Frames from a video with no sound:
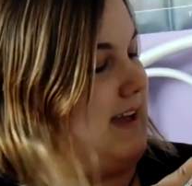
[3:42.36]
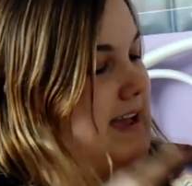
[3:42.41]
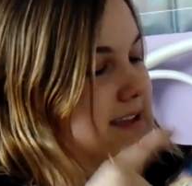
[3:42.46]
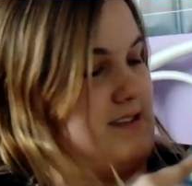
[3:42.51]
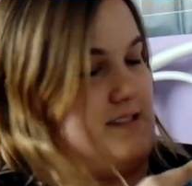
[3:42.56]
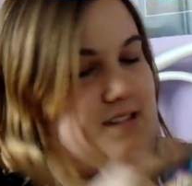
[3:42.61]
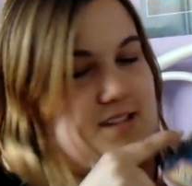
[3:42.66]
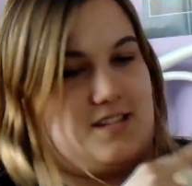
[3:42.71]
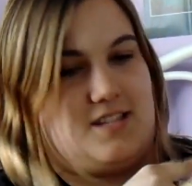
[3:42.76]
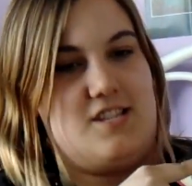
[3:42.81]

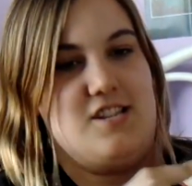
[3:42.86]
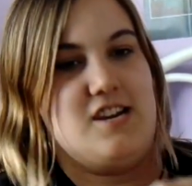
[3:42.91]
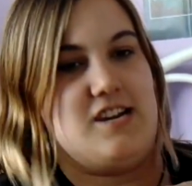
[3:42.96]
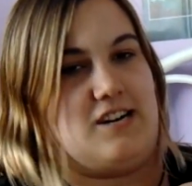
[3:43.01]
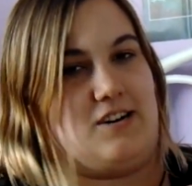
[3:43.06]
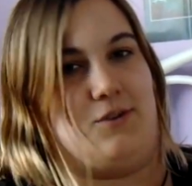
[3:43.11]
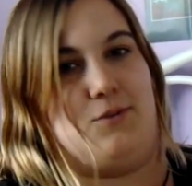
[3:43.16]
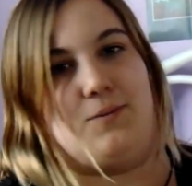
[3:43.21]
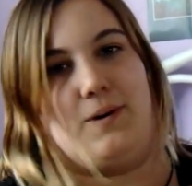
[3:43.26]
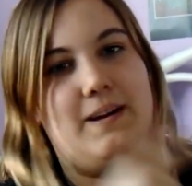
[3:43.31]
I
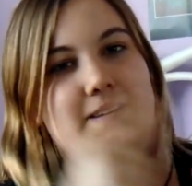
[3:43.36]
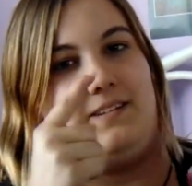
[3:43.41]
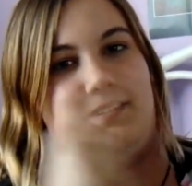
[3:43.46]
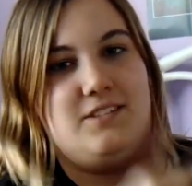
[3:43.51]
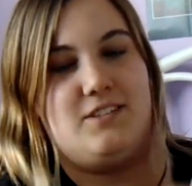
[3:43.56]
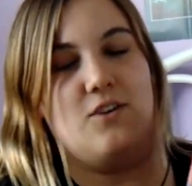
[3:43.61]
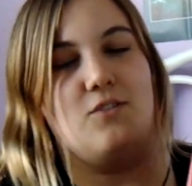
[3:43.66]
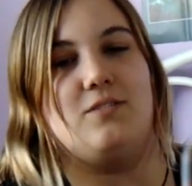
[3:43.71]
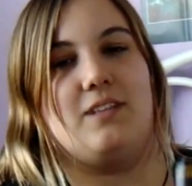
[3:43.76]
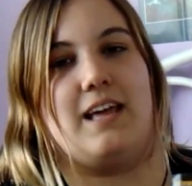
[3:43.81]
no, I
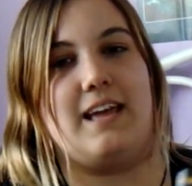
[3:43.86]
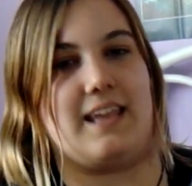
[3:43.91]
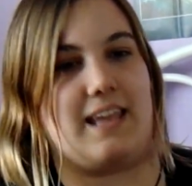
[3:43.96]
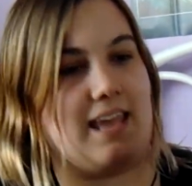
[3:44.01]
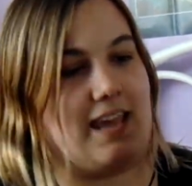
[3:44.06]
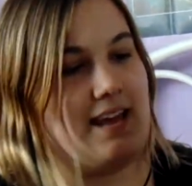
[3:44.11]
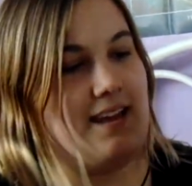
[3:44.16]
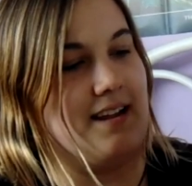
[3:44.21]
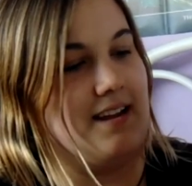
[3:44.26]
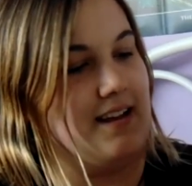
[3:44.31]
don't like
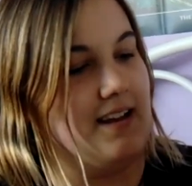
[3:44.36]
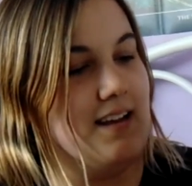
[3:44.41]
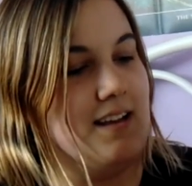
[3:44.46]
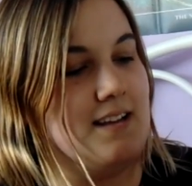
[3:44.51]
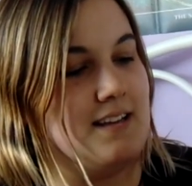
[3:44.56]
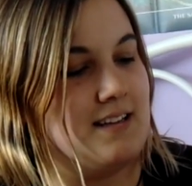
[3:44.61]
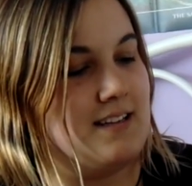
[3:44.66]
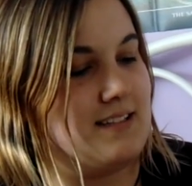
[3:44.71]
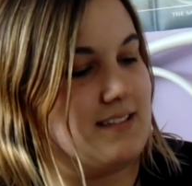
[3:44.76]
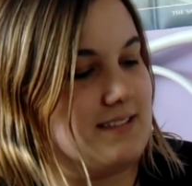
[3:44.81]
it.
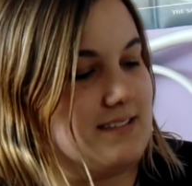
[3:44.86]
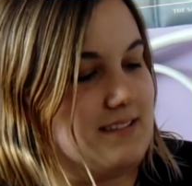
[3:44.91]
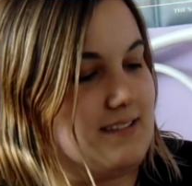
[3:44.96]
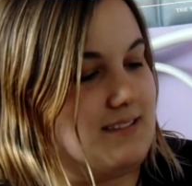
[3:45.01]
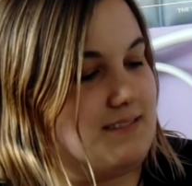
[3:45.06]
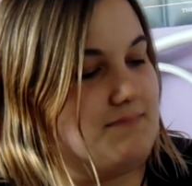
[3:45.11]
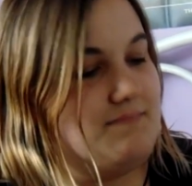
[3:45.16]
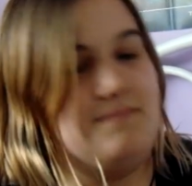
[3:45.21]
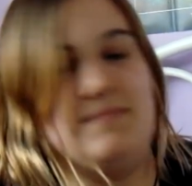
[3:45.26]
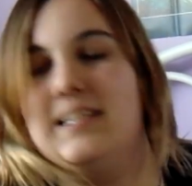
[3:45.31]

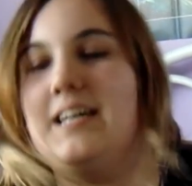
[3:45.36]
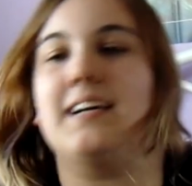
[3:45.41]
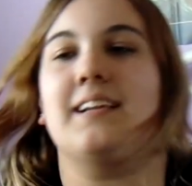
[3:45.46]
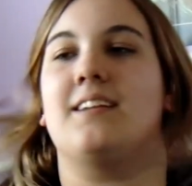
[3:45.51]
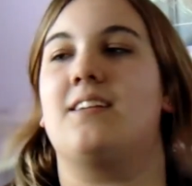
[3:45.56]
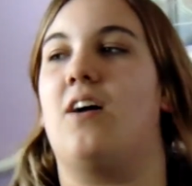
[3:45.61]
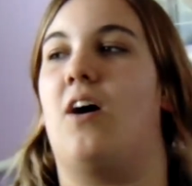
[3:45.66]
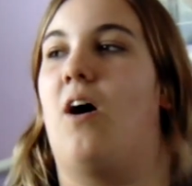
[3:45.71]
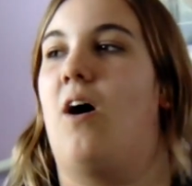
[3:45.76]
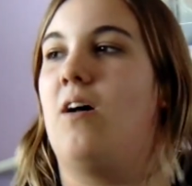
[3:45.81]
Not
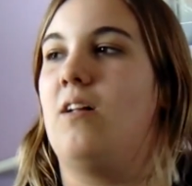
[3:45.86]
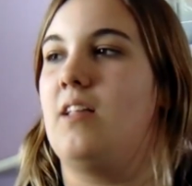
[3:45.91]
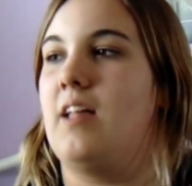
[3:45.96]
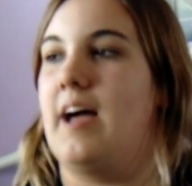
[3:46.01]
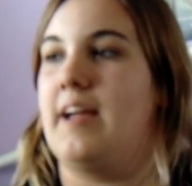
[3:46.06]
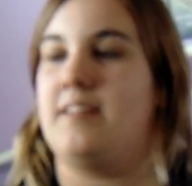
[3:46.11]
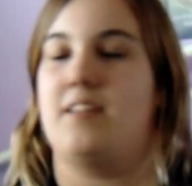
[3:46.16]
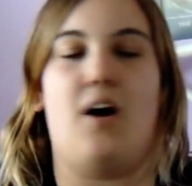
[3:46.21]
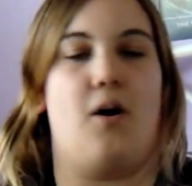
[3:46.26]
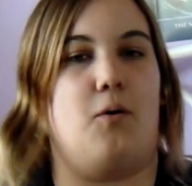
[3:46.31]
at all.
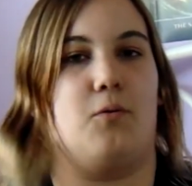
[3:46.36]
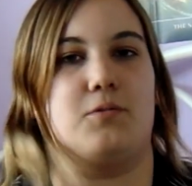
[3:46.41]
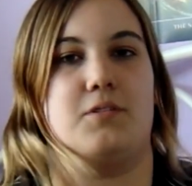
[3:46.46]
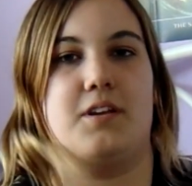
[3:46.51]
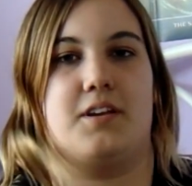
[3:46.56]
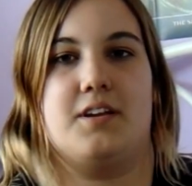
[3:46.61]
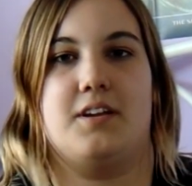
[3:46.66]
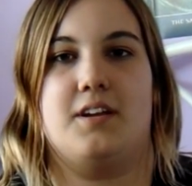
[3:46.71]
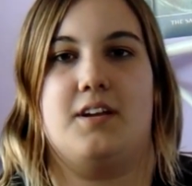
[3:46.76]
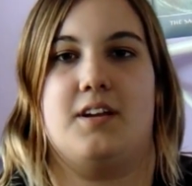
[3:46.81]
I don't.
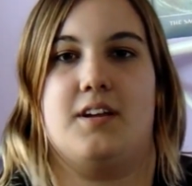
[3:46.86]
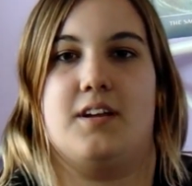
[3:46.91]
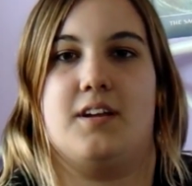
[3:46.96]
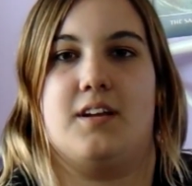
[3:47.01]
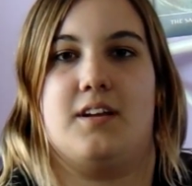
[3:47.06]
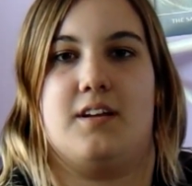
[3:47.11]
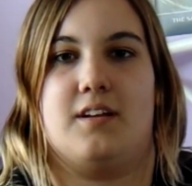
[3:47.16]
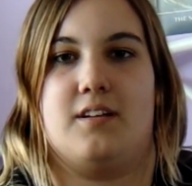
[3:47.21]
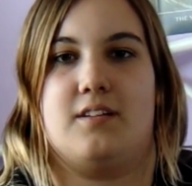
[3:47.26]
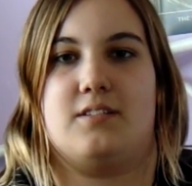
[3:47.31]

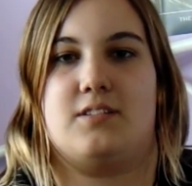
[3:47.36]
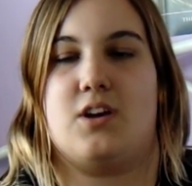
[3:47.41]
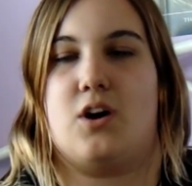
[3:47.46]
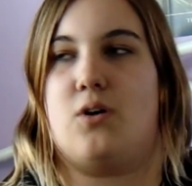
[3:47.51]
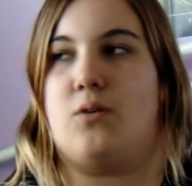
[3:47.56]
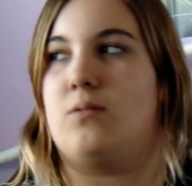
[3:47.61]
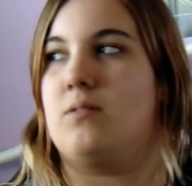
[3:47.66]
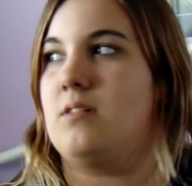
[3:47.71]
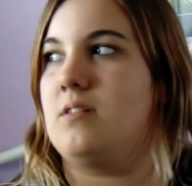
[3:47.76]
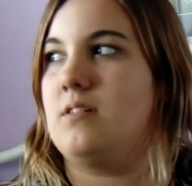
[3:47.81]

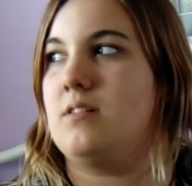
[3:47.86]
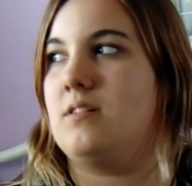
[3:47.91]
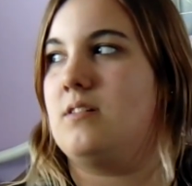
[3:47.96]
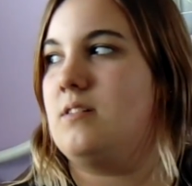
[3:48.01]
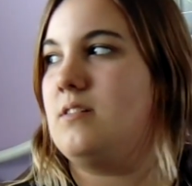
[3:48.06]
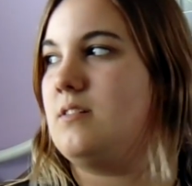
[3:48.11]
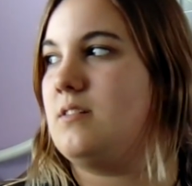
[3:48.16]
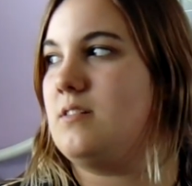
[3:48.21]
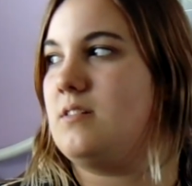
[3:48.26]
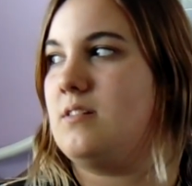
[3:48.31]
So
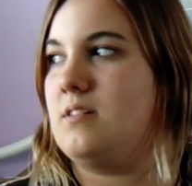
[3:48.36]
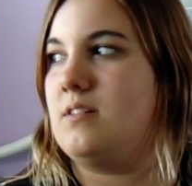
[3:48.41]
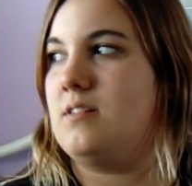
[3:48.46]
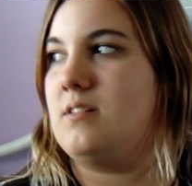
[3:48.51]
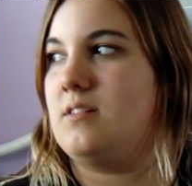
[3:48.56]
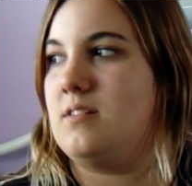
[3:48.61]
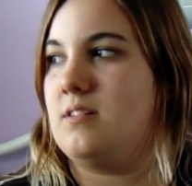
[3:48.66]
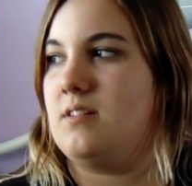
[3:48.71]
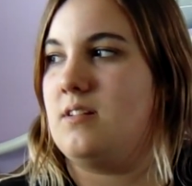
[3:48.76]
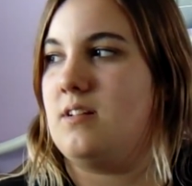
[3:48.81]

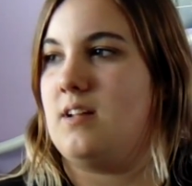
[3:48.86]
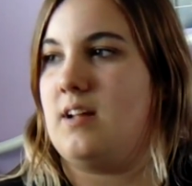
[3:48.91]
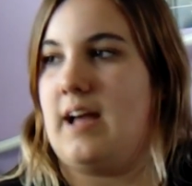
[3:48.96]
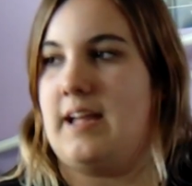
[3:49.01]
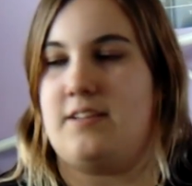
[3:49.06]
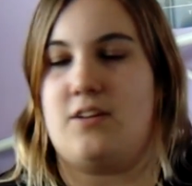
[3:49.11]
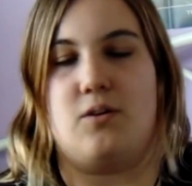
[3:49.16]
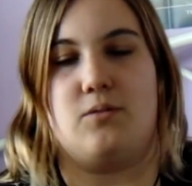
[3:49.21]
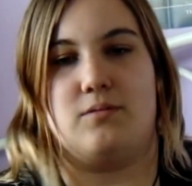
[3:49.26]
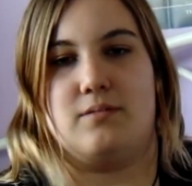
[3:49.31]

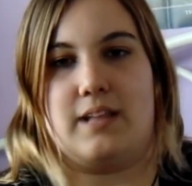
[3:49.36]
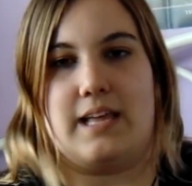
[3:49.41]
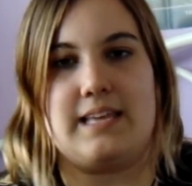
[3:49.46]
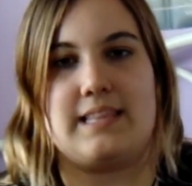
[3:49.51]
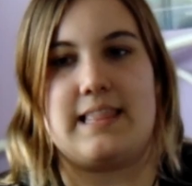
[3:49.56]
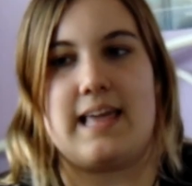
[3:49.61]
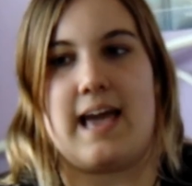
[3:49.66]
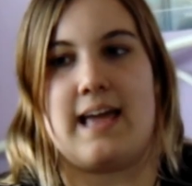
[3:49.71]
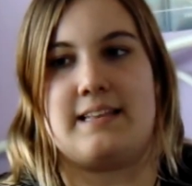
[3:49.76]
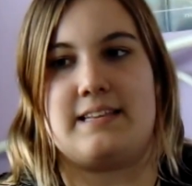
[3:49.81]
I don't
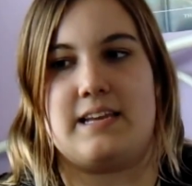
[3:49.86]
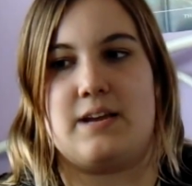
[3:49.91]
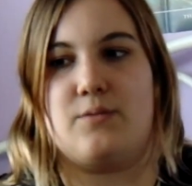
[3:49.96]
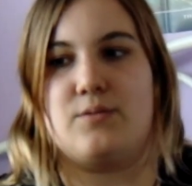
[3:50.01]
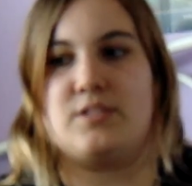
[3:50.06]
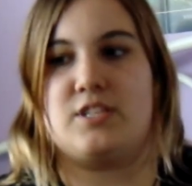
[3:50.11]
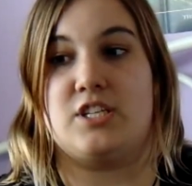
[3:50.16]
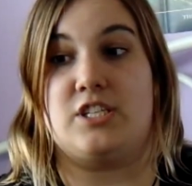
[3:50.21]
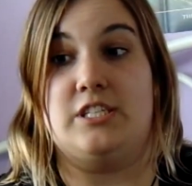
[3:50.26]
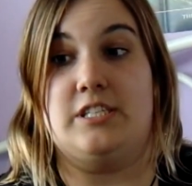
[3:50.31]
like that. It
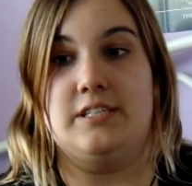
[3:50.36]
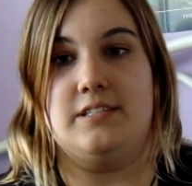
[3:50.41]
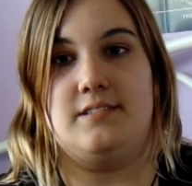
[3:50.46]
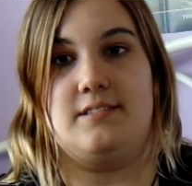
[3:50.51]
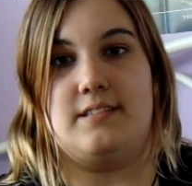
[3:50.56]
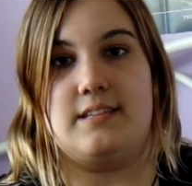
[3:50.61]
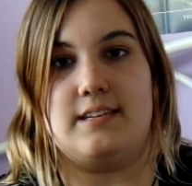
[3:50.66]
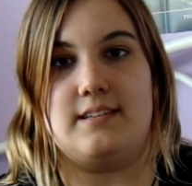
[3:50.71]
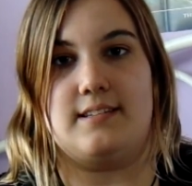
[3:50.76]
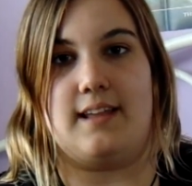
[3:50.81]
was a good
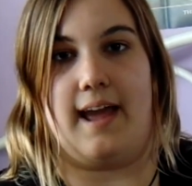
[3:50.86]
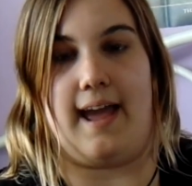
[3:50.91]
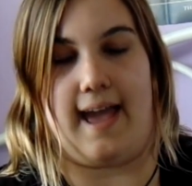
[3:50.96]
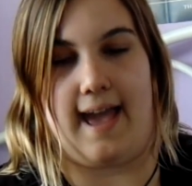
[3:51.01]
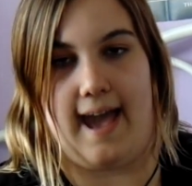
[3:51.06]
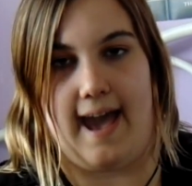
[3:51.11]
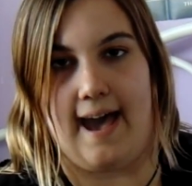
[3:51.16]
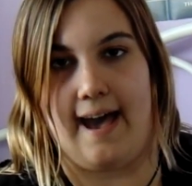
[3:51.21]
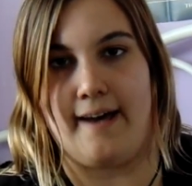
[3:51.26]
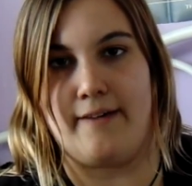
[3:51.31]
scene to
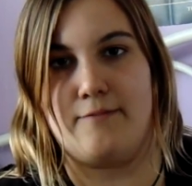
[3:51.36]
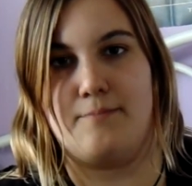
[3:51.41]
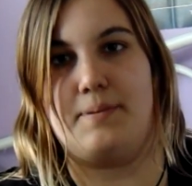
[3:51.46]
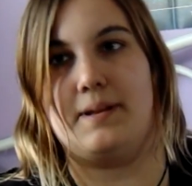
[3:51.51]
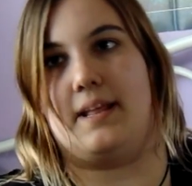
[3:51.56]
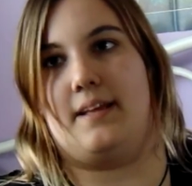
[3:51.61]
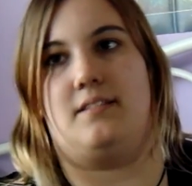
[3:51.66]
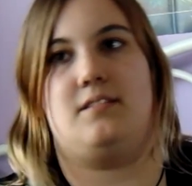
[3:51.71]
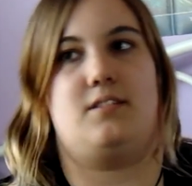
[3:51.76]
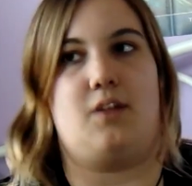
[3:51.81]
have,
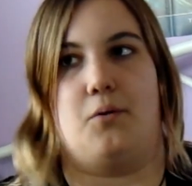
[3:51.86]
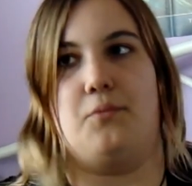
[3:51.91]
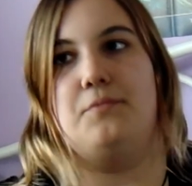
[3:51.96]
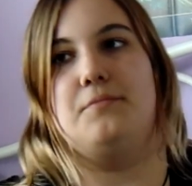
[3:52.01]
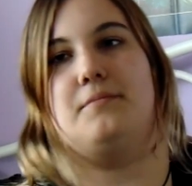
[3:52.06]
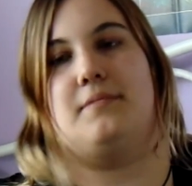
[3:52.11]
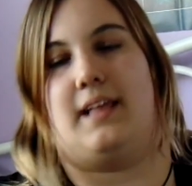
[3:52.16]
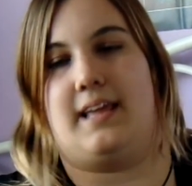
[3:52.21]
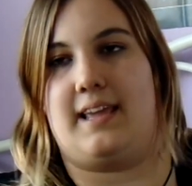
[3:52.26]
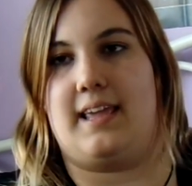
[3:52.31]
but I don't
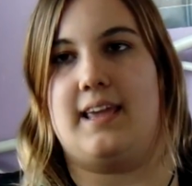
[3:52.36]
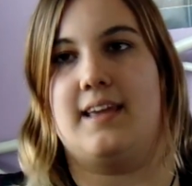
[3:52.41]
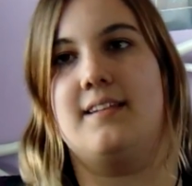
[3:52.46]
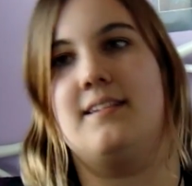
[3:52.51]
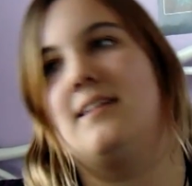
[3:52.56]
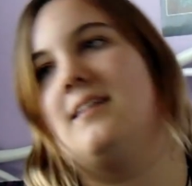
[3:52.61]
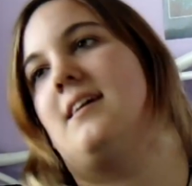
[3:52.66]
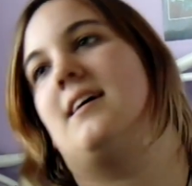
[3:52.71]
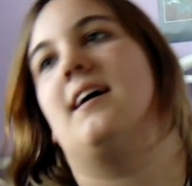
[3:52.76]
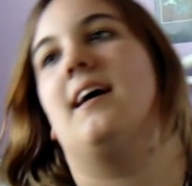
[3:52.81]
like
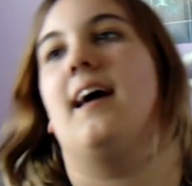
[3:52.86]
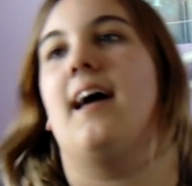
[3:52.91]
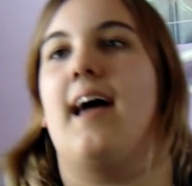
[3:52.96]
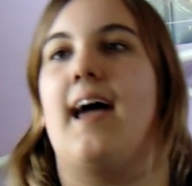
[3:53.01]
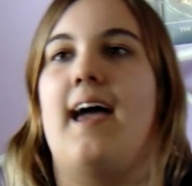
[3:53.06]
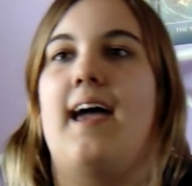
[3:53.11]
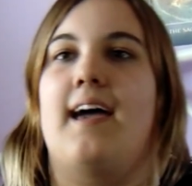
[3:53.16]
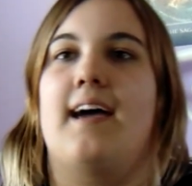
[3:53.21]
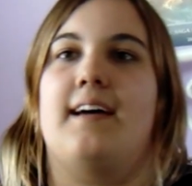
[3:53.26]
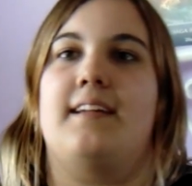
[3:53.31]
it.
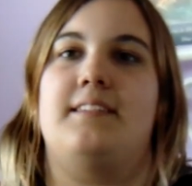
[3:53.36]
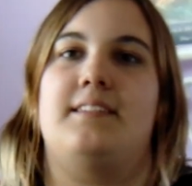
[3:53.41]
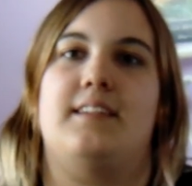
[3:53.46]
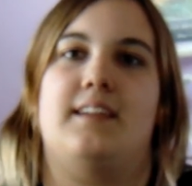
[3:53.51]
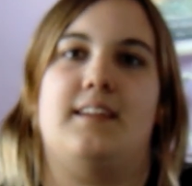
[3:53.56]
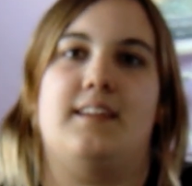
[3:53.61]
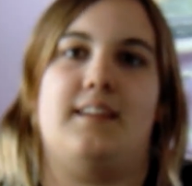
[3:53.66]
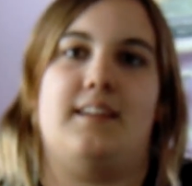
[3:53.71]
And